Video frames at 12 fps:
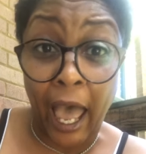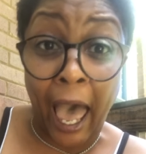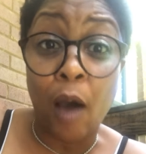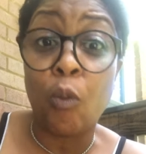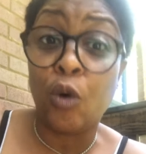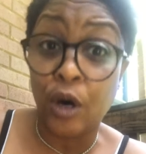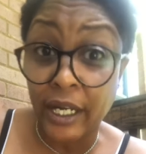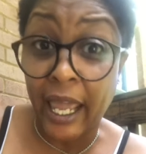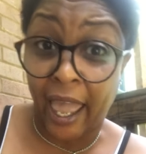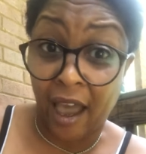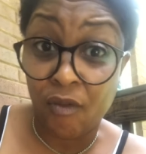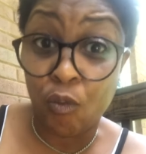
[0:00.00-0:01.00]
I would
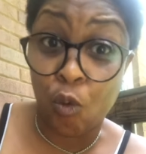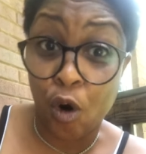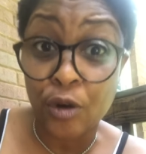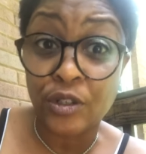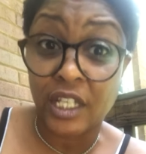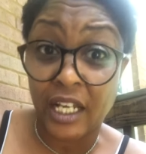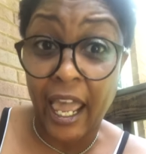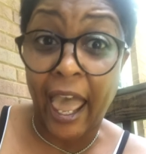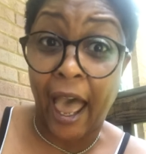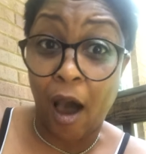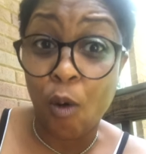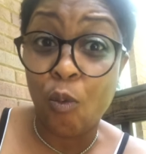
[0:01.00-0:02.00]
have worked it
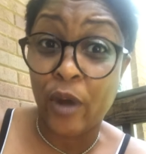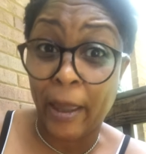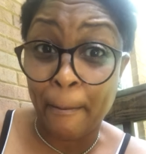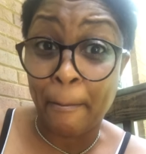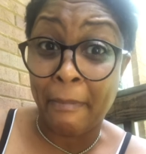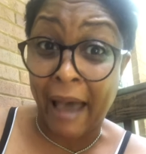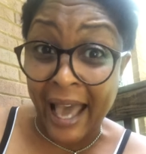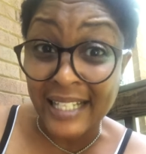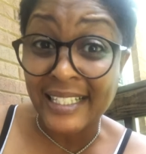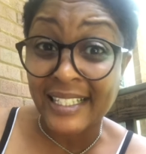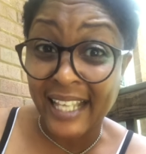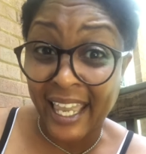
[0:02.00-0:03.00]
out with my
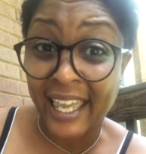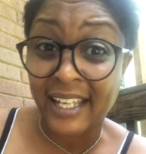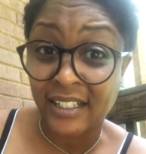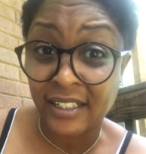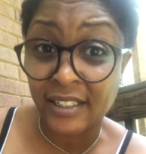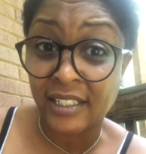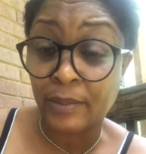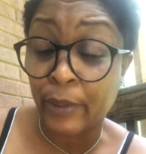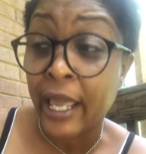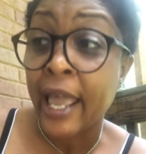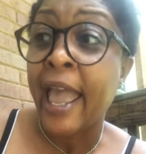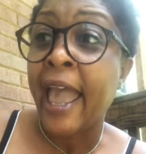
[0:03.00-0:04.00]
said
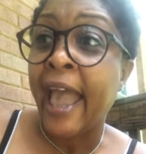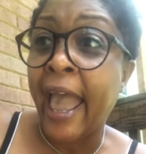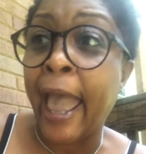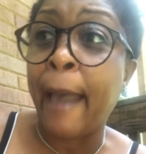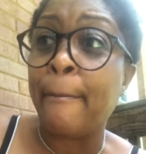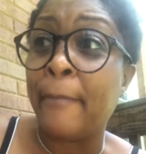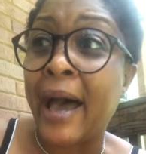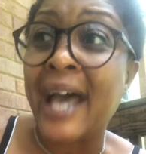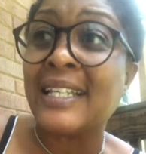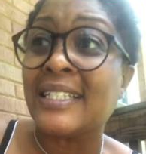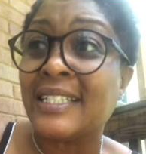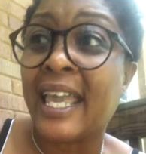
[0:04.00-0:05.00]
husband had my
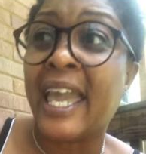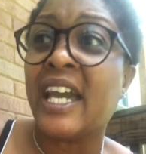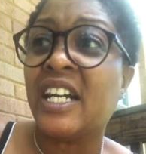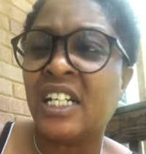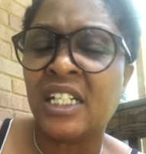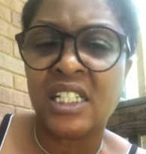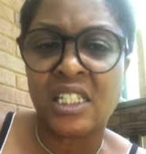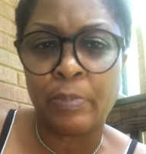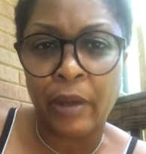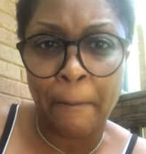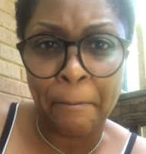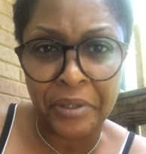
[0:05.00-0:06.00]
said
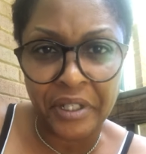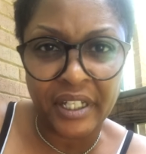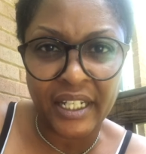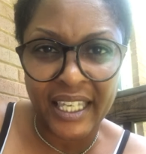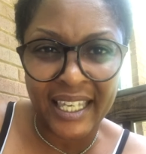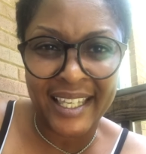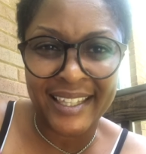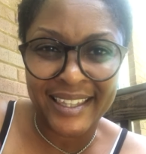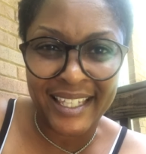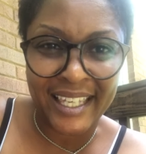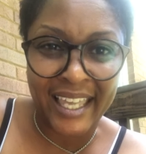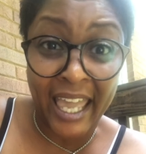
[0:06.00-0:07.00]
husband put in
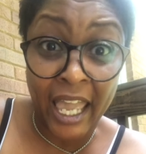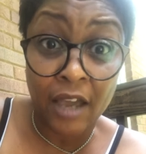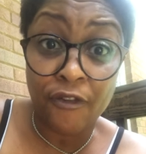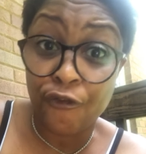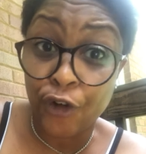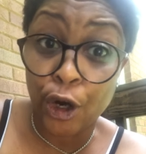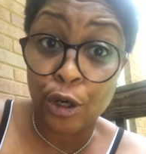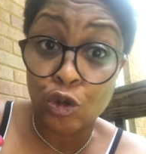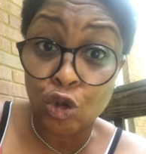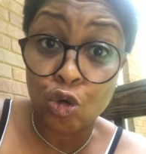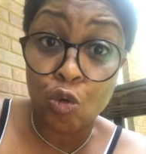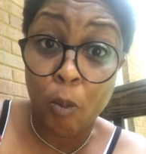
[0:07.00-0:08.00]
the effort
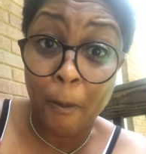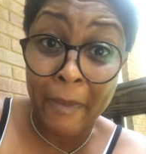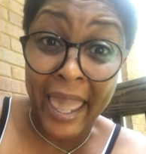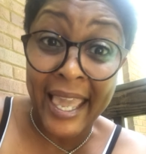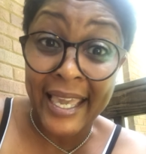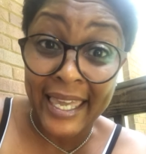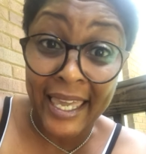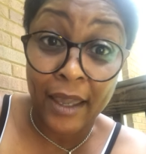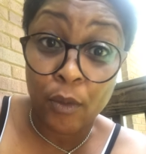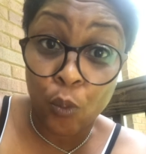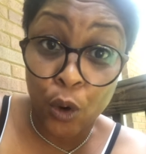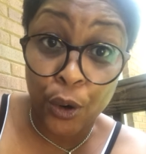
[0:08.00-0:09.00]
to make
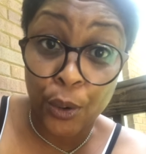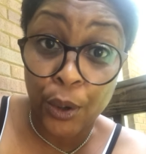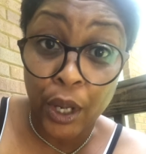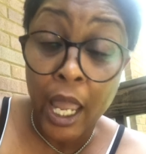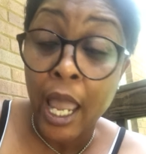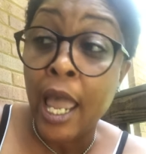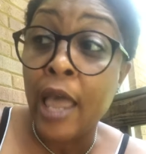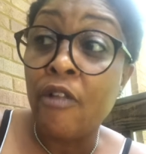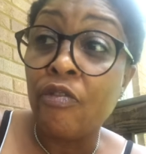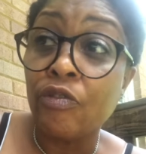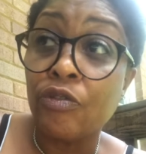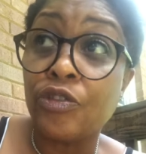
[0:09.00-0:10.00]
it work.
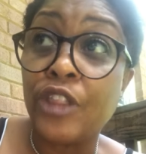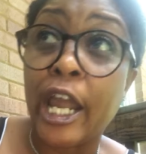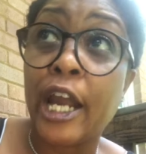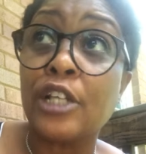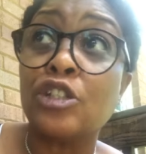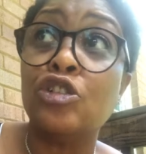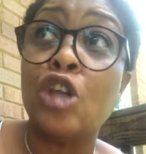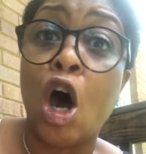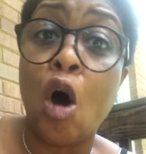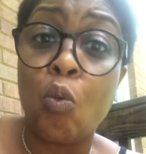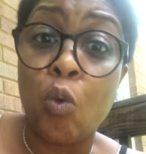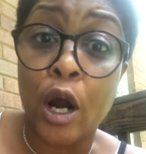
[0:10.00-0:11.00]
There's
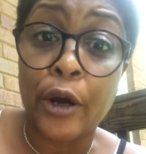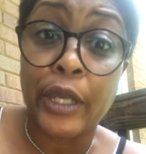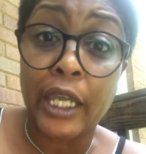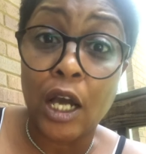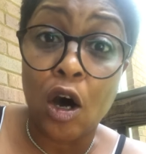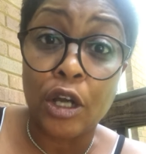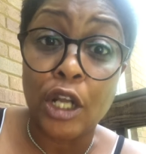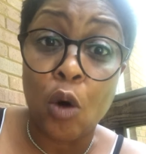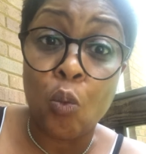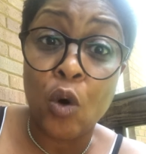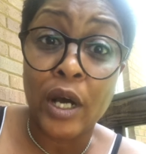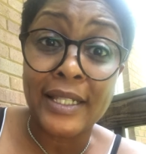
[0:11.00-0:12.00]
no working on a
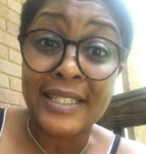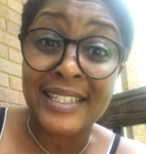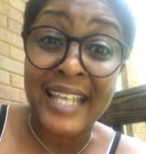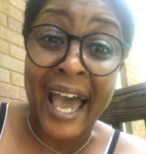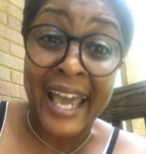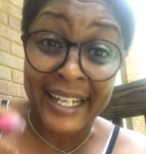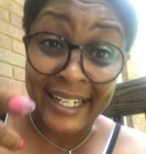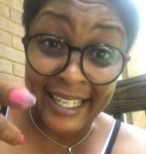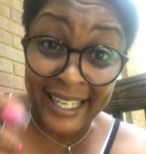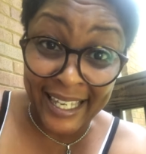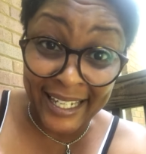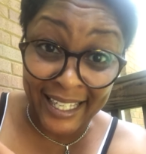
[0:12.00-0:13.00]
one-sided
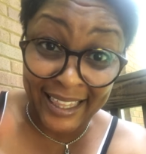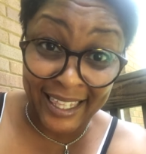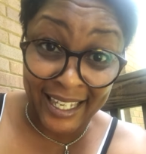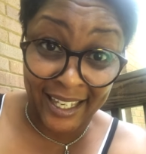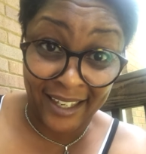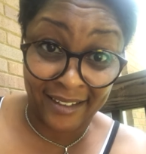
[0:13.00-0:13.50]
anything.